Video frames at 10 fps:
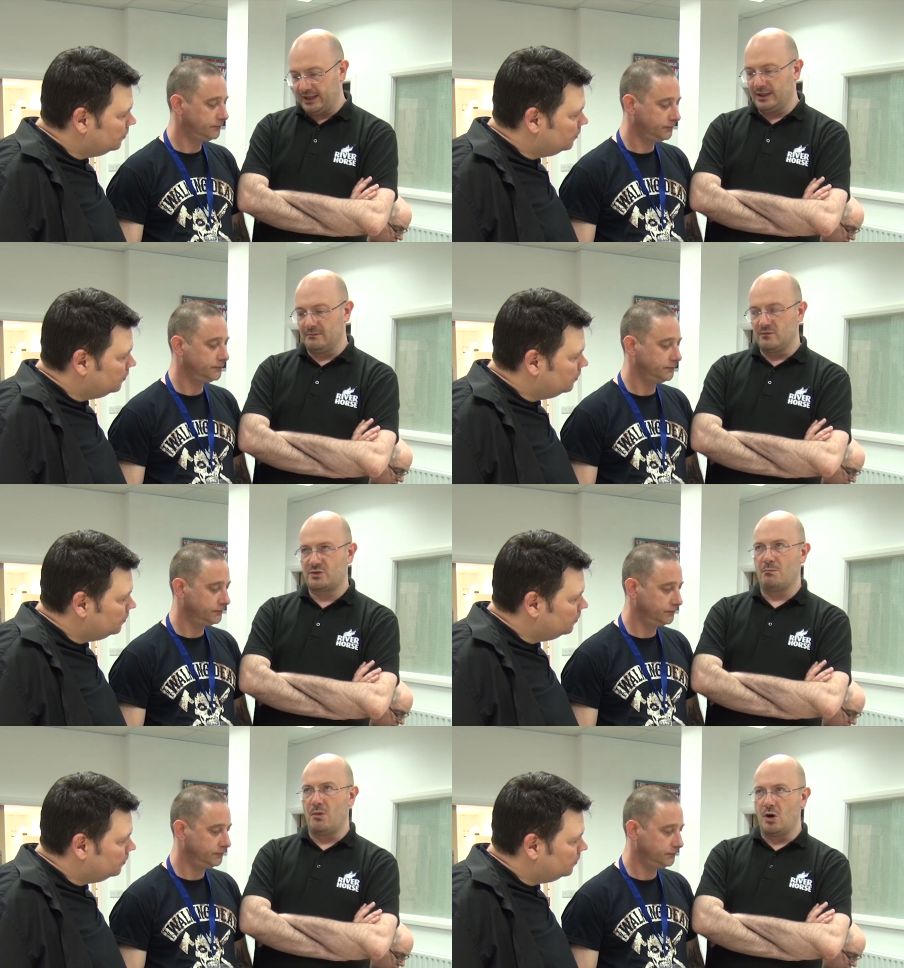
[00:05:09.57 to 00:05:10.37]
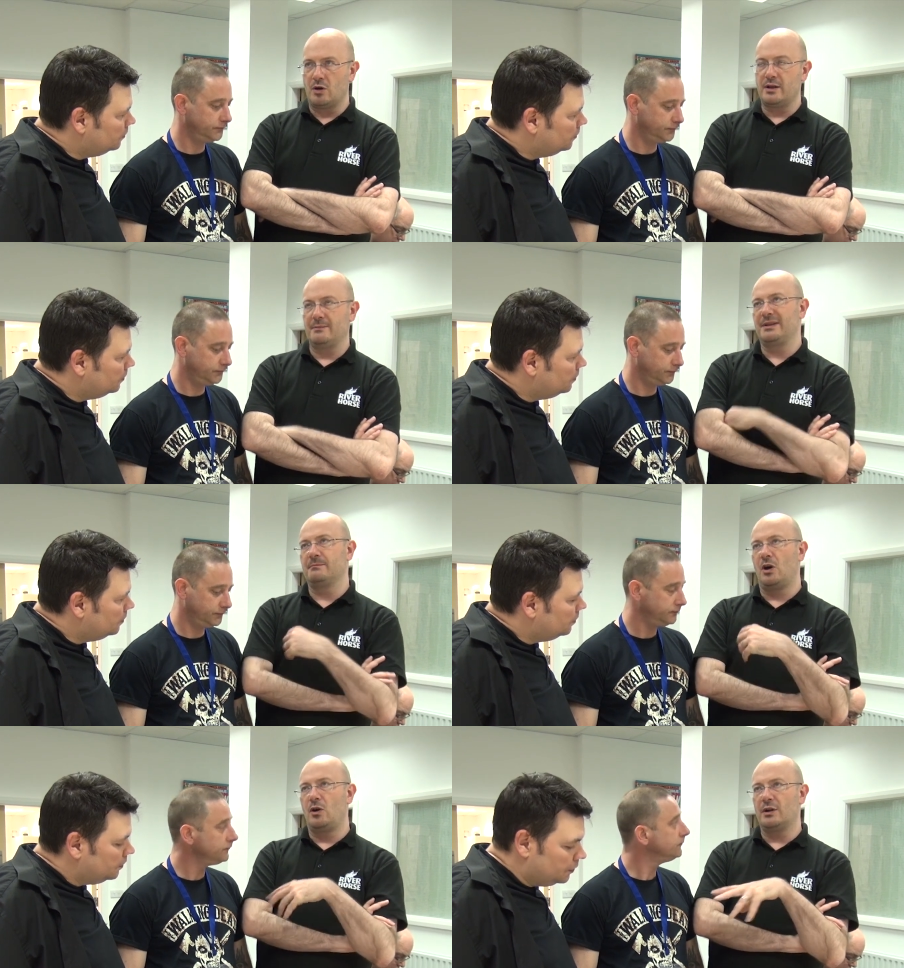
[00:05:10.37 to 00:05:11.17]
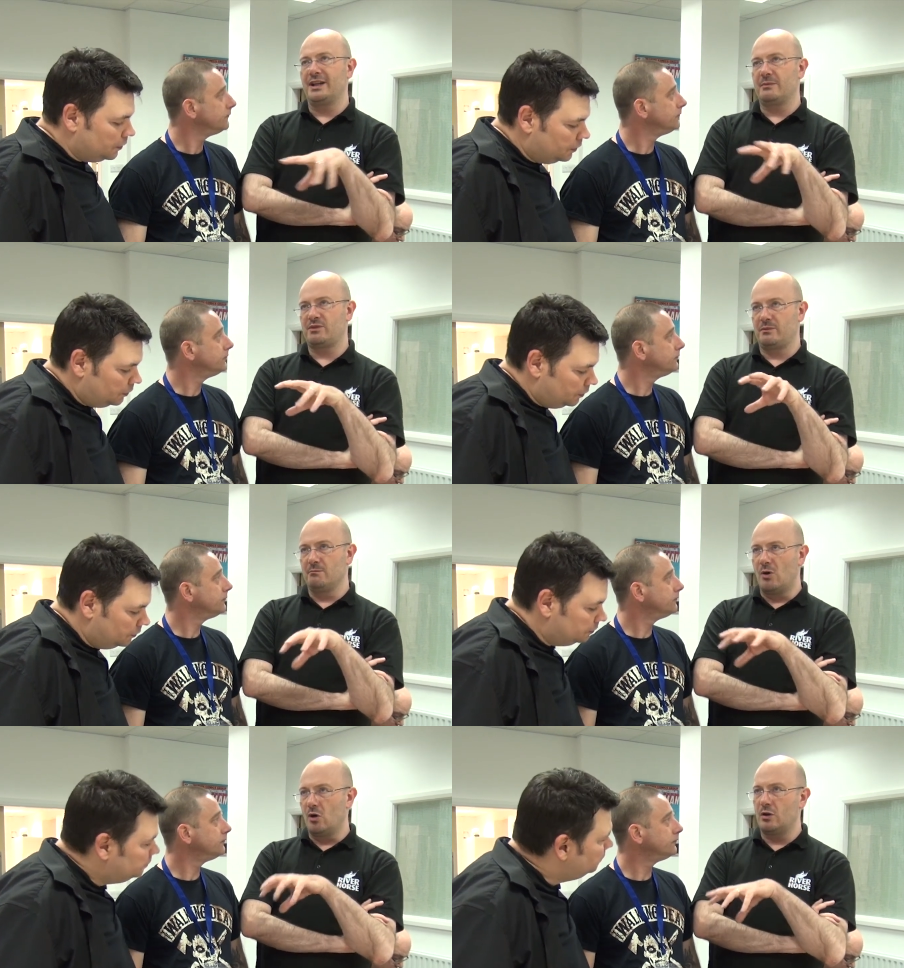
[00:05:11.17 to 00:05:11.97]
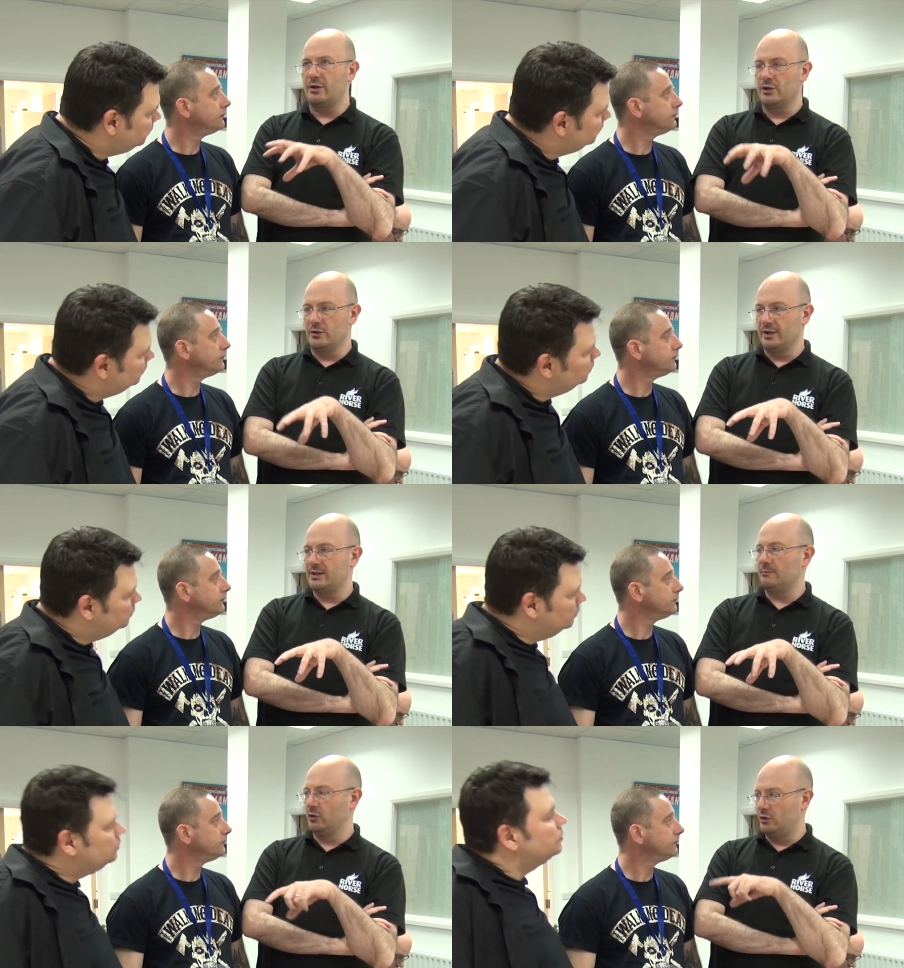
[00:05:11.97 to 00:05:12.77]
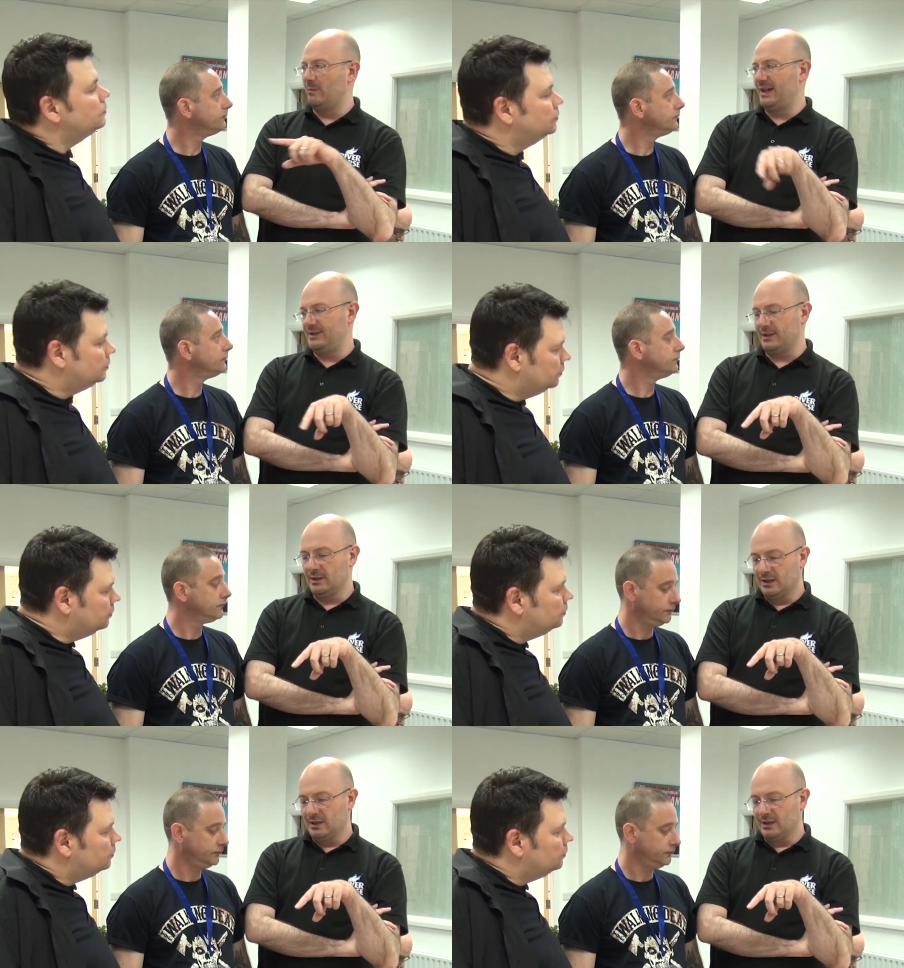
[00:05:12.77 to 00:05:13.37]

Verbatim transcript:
Speaker 1: Uh, it's more, I mean, four damage with more units is better.